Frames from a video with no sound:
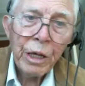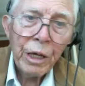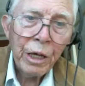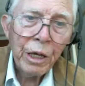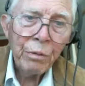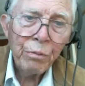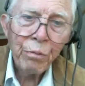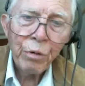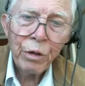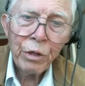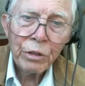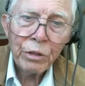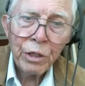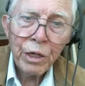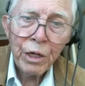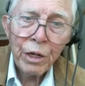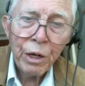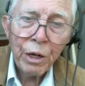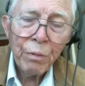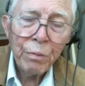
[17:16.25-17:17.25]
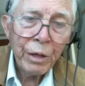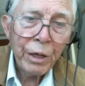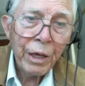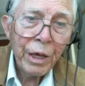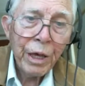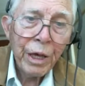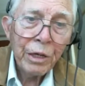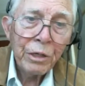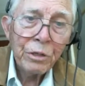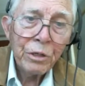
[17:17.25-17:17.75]
It must get up
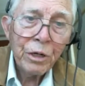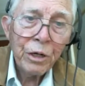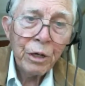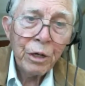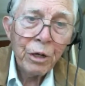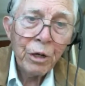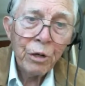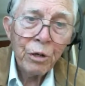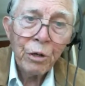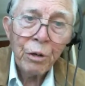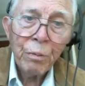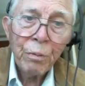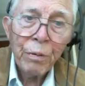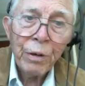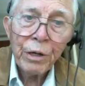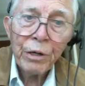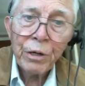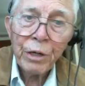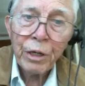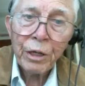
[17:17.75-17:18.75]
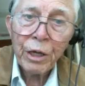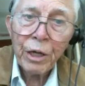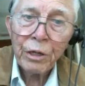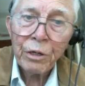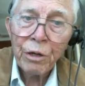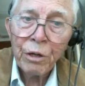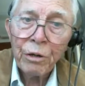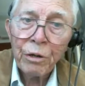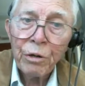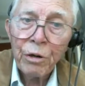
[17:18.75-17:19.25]
against it a little bit to
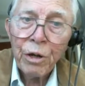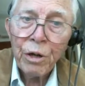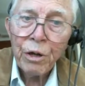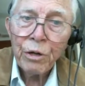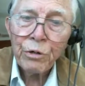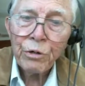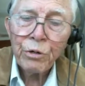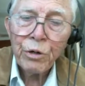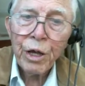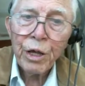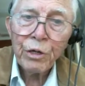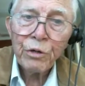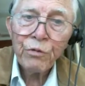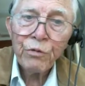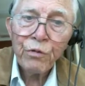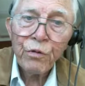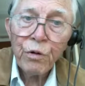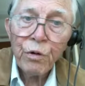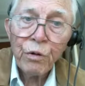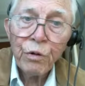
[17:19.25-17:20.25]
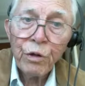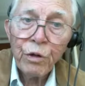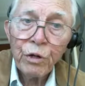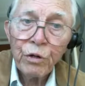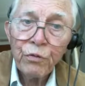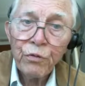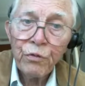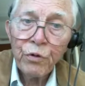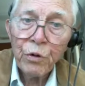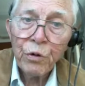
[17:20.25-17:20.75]
get the transfer of
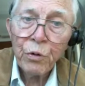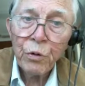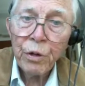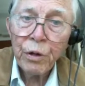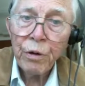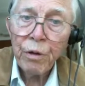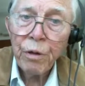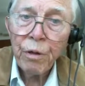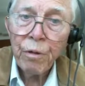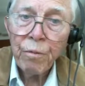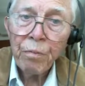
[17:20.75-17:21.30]
this fluid